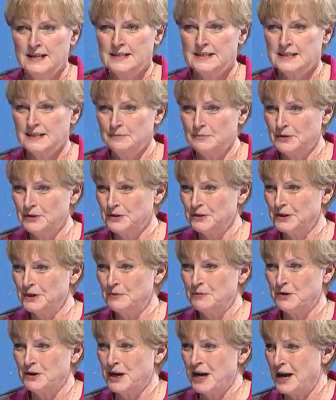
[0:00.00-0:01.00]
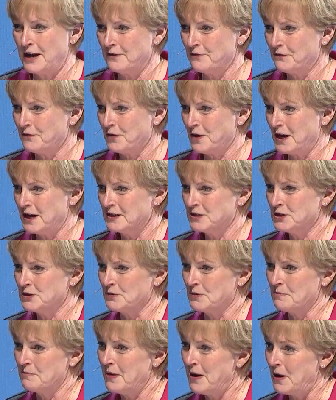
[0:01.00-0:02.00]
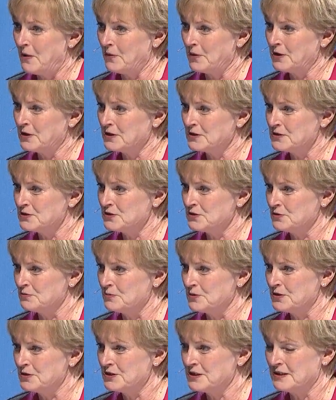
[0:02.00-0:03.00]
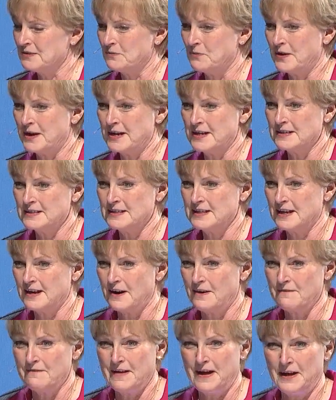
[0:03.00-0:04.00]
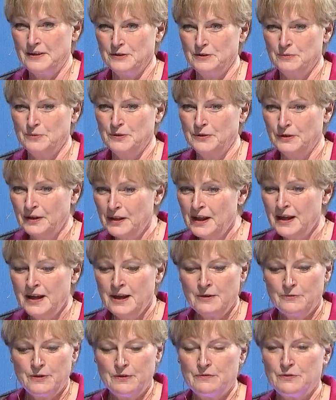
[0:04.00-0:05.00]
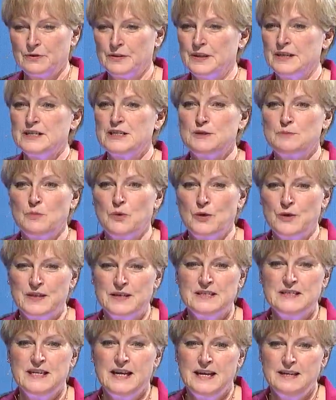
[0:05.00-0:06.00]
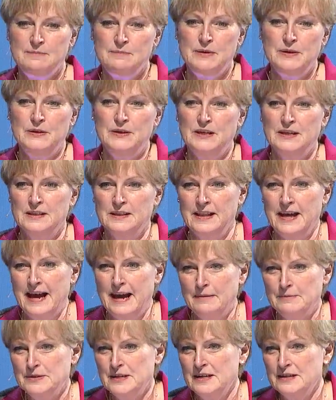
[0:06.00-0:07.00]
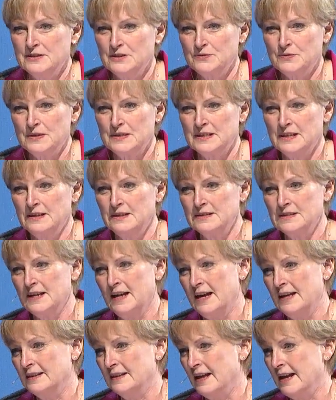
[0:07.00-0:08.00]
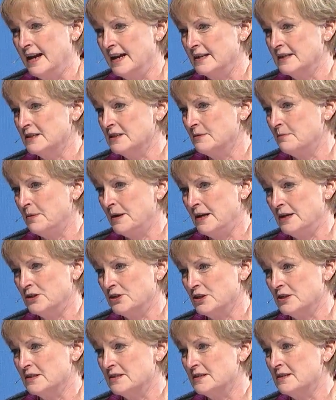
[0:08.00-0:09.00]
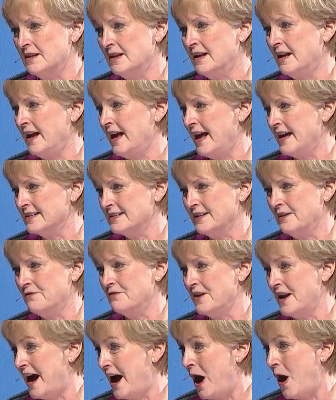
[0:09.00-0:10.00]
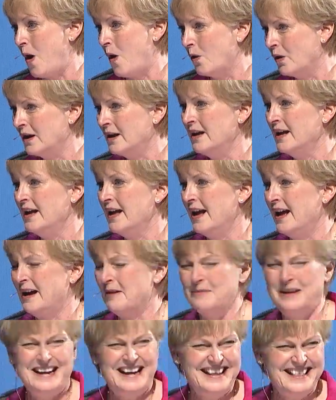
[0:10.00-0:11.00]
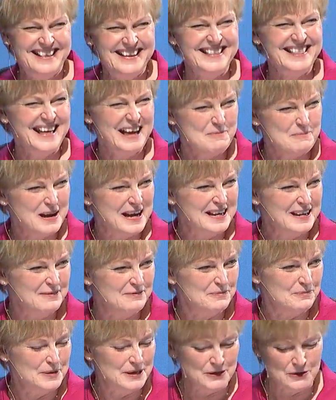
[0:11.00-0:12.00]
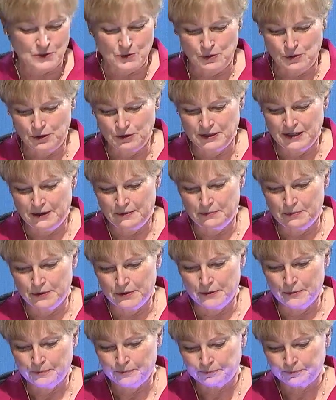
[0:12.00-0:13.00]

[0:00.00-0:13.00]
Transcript: Similarly, we're not afraid to empower consumers in ways that are valuable. We've released more than 10 million lab test results online to patients as of now. And I think that might even be an old number.